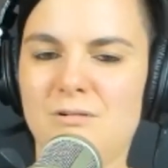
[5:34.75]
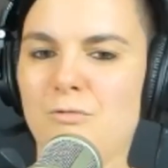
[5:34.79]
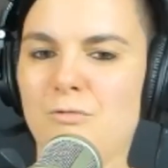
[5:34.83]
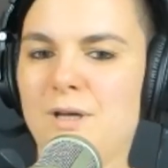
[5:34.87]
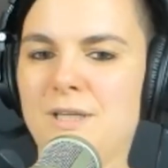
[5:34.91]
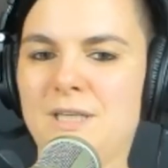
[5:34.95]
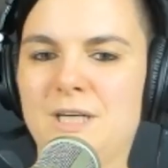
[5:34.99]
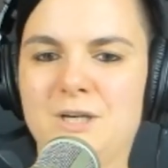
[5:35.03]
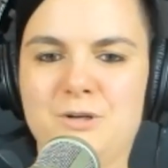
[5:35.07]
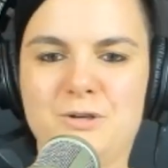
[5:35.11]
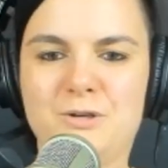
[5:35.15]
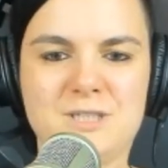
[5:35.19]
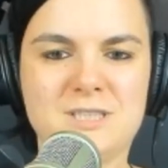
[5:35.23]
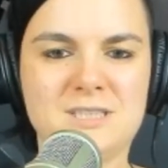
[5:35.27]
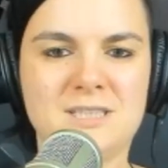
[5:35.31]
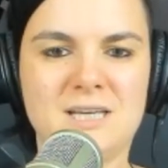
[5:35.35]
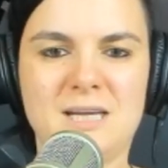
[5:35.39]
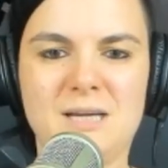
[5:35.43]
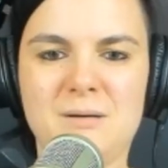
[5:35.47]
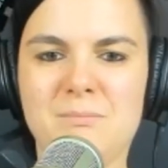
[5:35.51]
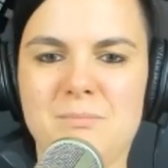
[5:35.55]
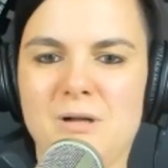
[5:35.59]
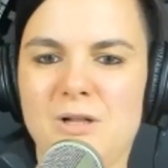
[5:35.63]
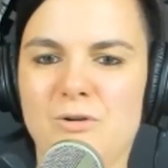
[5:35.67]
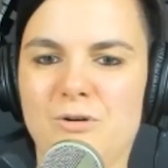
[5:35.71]
whether you're
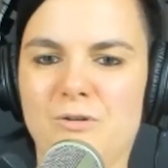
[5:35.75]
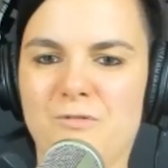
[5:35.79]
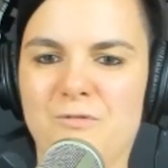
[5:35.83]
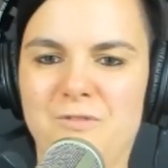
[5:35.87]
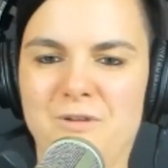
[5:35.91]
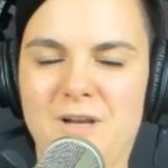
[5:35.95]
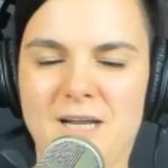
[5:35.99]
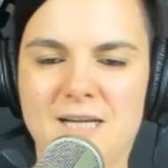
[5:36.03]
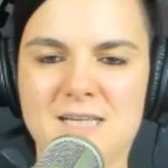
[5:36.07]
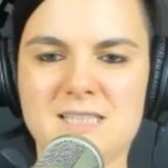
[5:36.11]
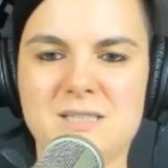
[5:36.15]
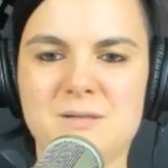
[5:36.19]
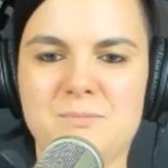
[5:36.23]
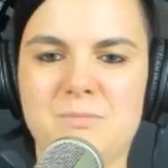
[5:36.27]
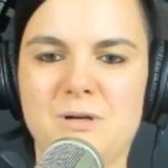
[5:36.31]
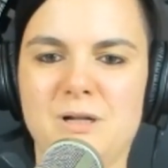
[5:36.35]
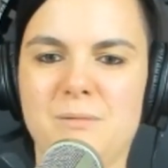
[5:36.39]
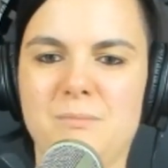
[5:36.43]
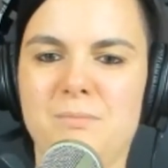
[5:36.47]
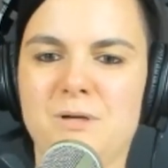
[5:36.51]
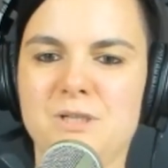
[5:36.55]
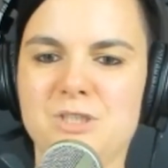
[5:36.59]
stable or flexible,